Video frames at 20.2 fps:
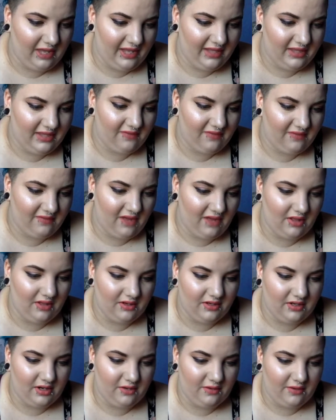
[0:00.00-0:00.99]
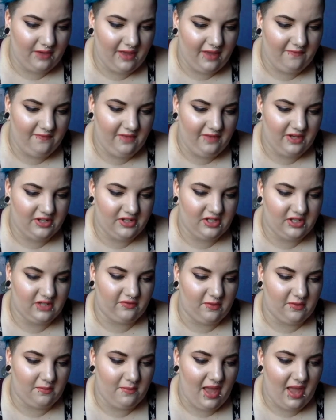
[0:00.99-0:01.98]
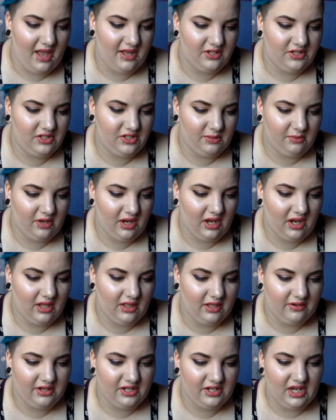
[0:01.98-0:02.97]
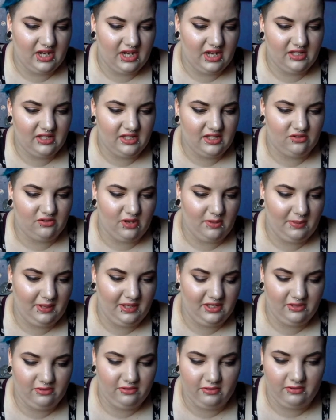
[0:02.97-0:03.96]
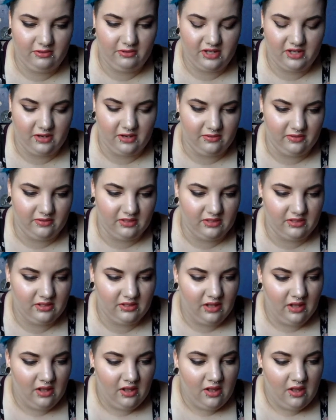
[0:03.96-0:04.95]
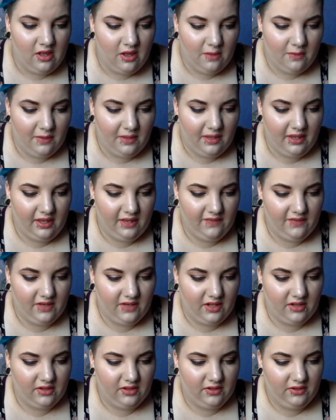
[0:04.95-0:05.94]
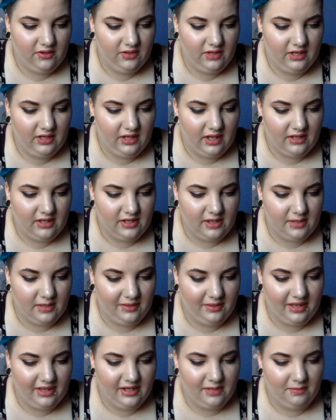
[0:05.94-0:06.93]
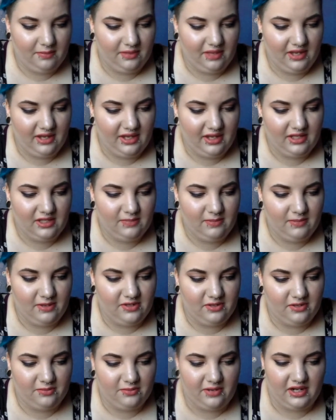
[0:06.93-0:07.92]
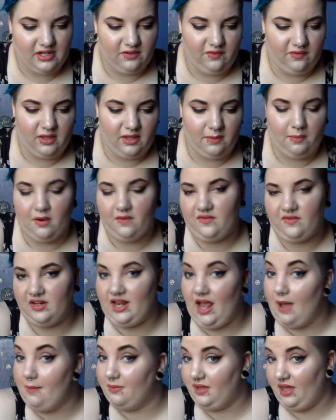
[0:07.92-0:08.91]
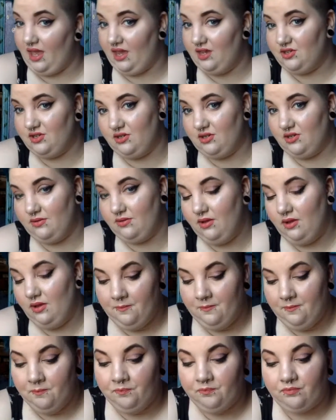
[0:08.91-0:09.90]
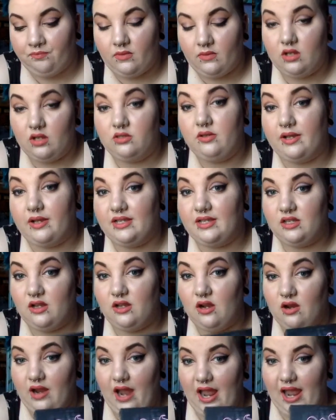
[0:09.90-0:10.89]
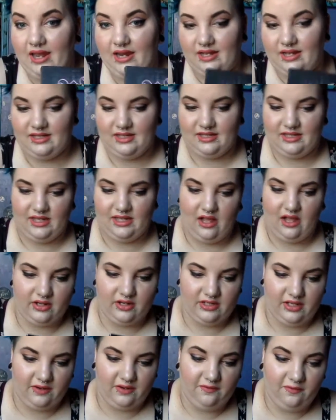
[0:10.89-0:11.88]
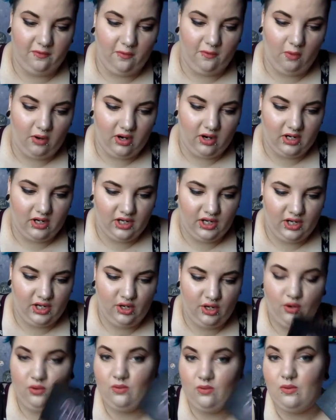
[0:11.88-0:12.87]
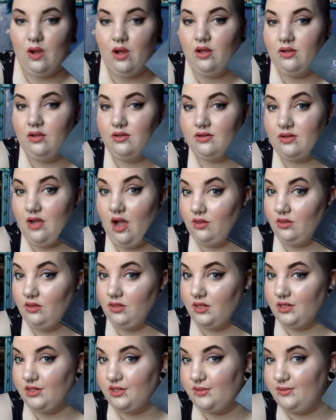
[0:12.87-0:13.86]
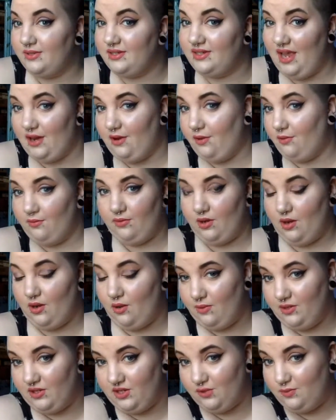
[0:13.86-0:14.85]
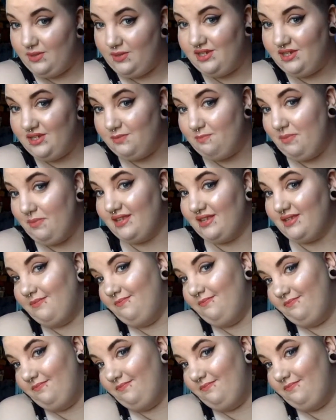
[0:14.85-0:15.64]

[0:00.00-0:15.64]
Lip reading: hits of color and an array of finishes, from matte, shimmery, and glittery shades to trippy duotones. We even included a double-ended blending smudger brush for the perfect application. So I guess there are 8 existing colors and 4 new colors, which I don't know which is which, but